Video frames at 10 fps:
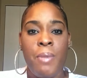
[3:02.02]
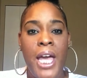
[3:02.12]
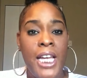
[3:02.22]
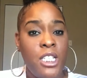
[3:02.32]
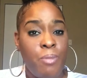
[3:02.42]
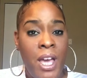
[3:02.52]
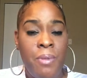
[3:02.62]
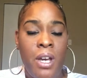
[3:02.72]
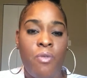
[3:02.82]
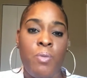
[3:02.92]
an 80s
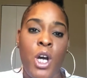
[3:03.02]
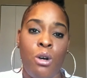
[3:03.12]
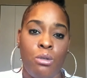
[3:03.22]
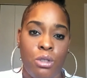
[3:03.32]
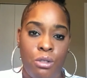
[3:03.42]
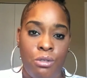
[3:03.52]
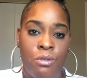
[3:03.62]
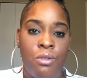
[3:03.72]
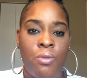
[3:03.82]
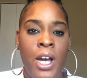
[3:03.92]
baby. I'm from the old
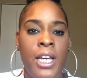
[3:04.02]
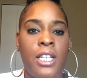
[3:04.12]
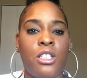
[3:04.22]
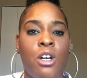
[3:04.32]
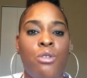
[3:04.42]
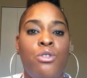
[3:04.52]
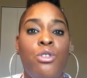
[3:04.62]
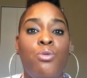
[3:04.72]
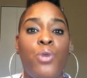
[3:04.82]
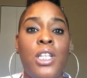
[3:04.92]
school, right? So
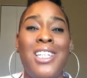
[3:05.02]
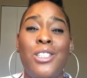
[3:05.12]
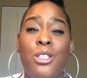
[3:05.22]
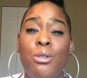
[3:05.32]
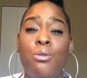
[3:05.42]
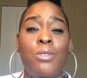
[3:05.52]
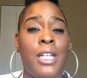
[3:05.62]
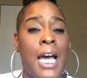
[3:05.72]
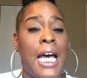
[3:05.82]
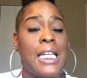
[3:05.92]
you really do
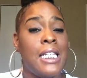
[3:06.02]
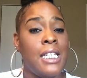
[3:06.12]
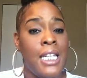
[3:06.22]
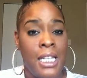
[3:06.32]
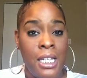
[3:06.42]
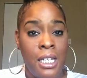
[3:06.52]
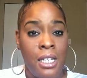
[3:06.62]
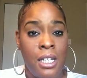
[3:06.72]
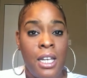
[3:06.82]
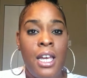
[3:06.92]
not
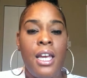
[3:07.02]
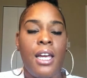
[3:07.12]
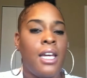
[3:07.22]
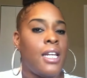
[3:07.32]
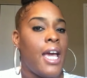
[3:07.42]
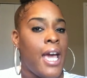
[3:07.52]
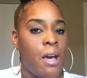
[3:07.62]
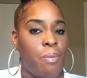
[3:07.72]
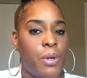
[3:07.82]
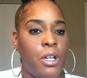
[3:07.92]
need an
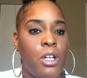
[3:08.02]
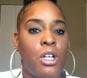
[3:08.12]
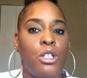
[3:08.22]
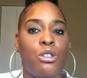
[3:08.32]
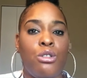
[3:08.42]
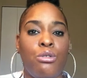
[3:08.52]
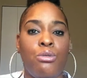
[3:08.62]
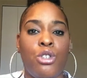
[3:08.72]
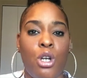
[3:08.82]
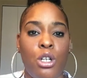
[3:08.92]
app to
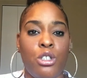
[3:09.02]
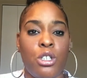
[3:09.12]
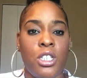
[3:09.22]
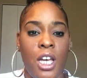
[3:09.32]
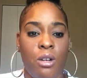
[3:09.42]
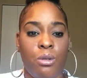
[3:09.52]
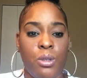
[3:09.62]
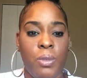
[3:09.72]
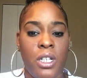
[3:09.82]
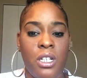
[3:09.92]
chart your cycles,
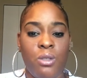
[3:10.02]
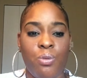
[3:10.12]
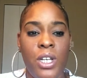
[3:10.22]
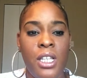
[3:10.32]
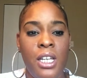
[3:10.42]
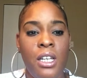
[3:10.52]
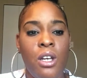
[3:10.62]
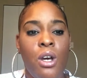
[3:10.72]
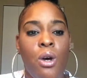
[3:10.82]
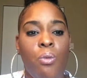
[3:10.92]
because really
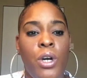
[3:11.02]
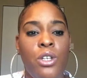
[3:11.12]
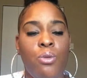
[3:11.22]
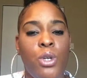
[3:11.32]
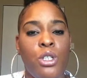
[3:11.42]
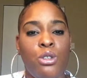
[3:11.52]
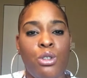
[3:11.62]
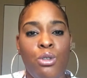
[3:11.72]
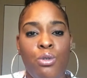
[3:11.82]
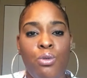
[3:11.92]
what you want to
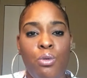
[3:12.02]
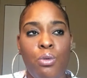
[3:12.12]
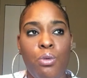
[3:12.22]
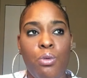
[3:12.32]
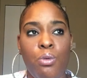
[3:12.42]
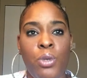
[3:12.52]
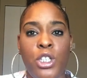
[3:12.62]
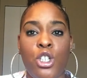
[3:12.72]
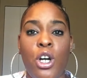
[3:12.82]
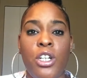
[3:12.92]
do
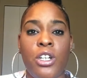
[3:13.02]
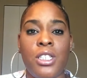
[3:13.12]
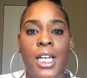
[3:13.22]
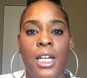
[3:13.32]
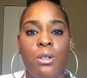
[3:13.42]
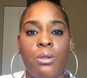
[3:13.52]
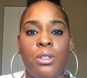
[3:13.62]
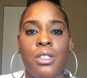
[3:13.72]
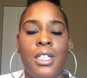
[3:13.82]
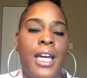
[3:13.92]
with charting your cycles,
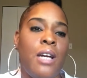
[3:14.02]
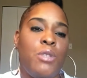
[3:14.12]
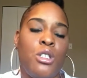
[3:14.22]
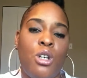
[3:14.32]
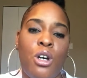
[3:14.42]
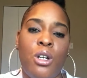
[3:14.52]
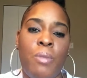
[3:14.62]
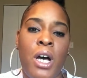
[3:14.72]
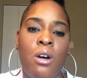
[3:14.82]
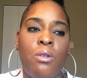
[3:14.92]
today I'm just talking
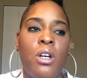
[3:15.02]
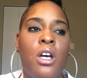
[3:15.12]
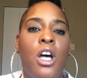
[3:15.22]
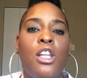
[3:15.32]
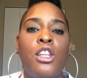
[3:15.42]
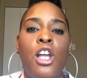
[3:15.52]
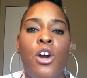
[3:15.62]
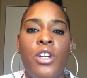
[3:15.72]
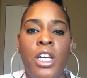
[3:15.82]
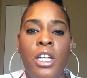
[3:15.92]
about
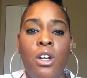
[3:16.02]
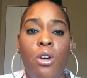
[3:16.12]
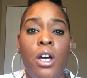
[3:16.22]
learning,